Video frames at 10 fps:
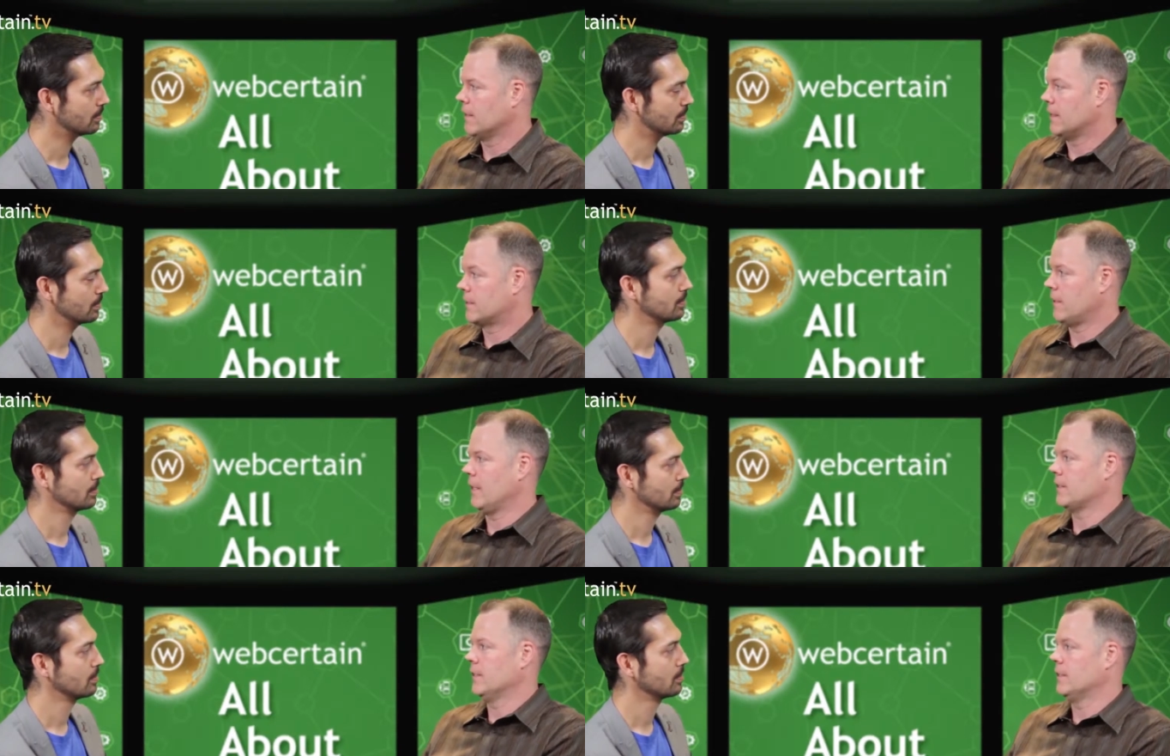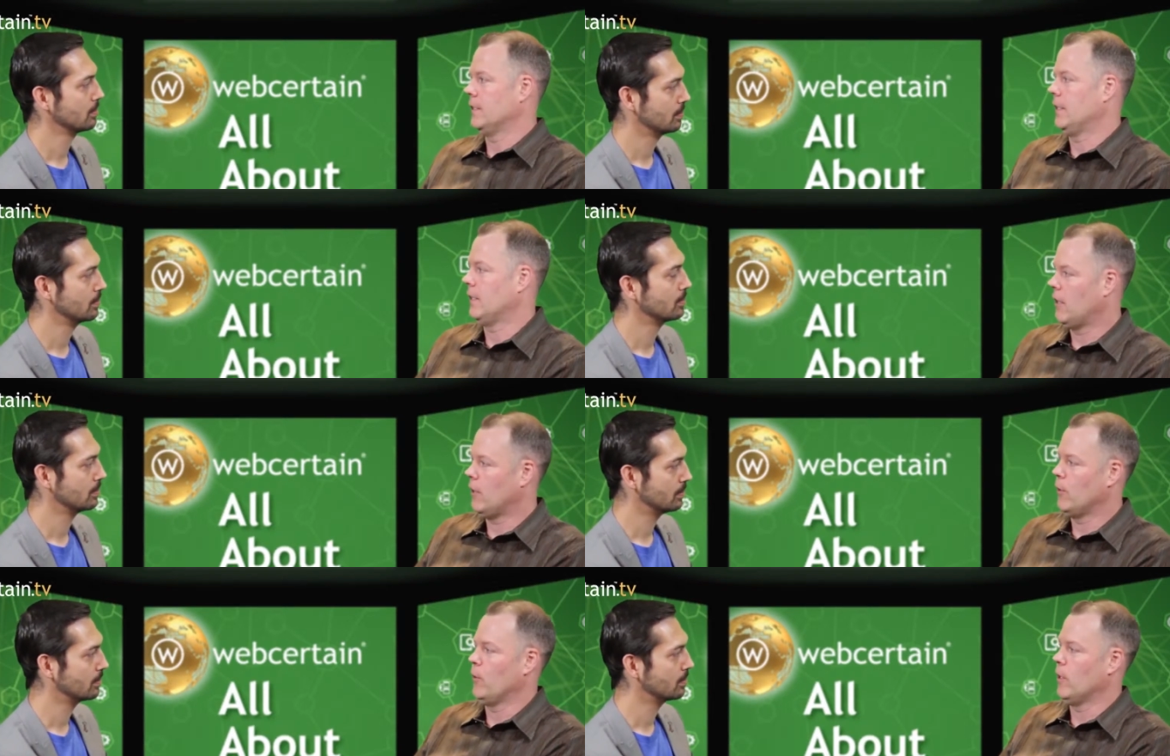Speaker 1: And they start actually seeing,
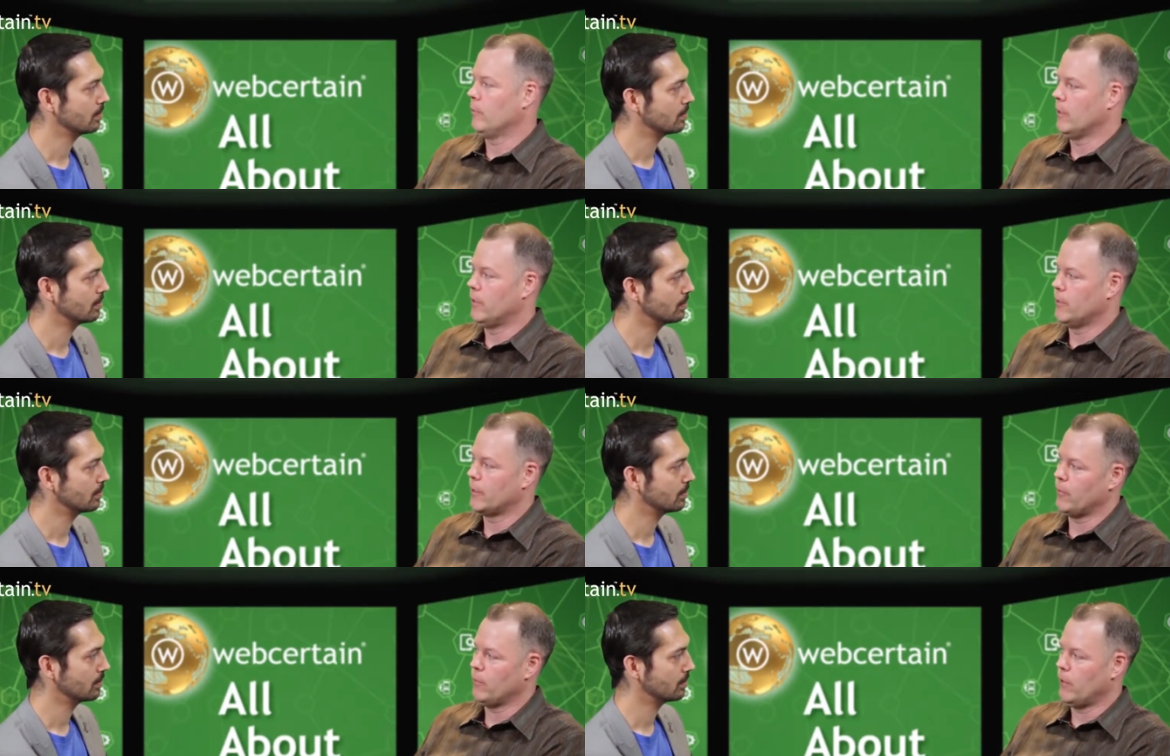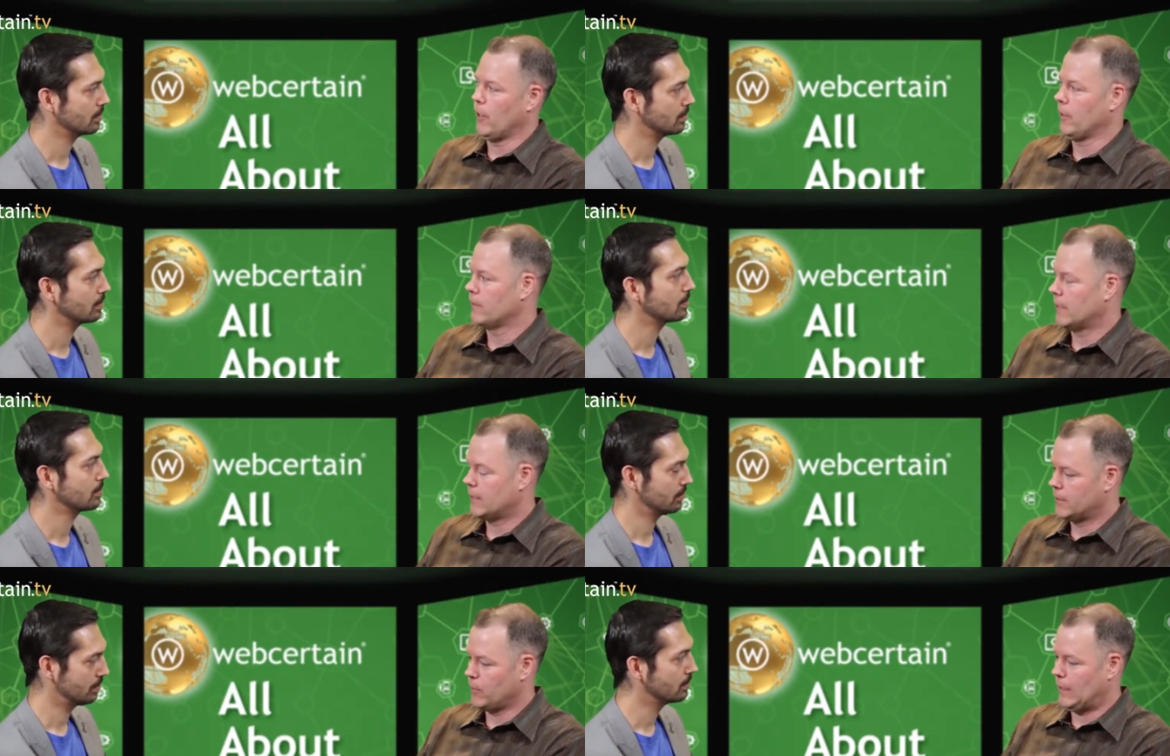oh, I've been doing it wrong. If I
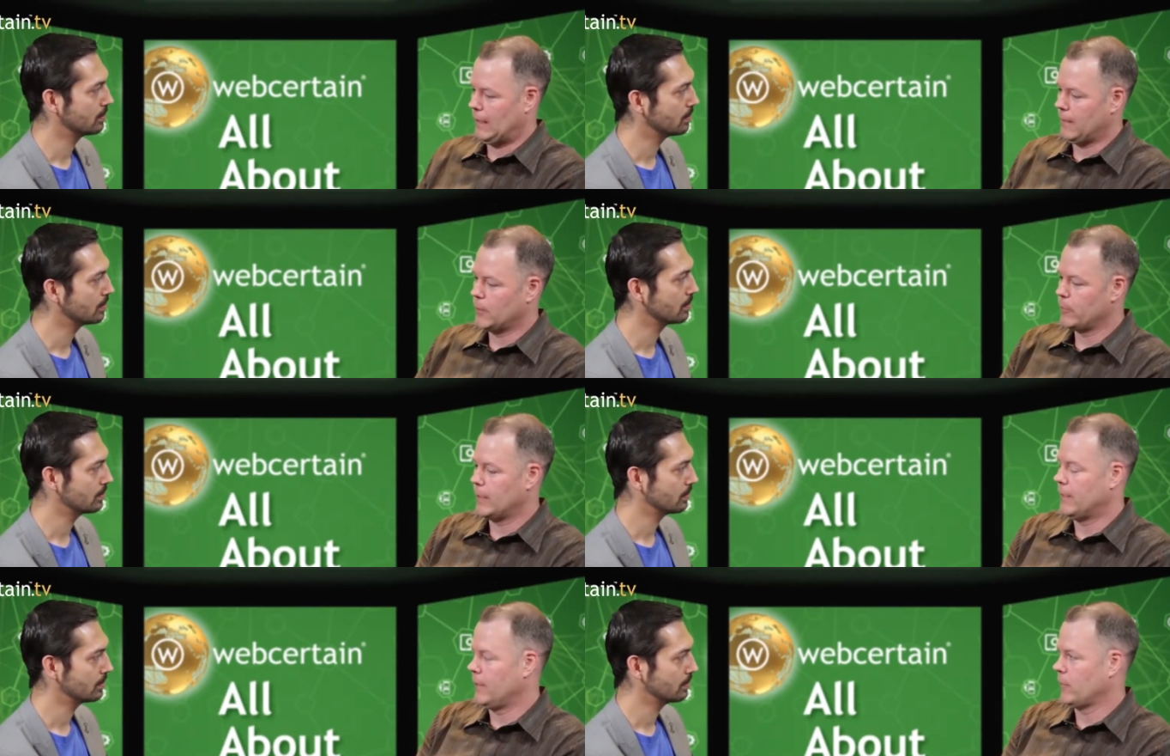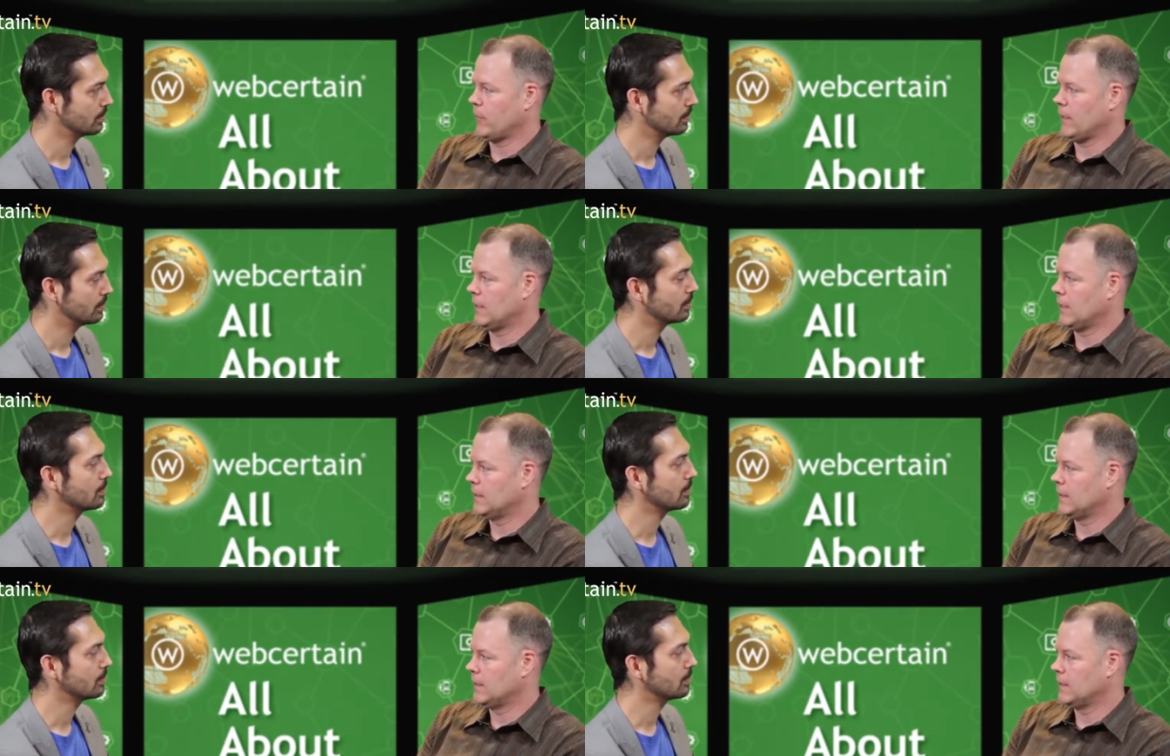just do it a little bit different,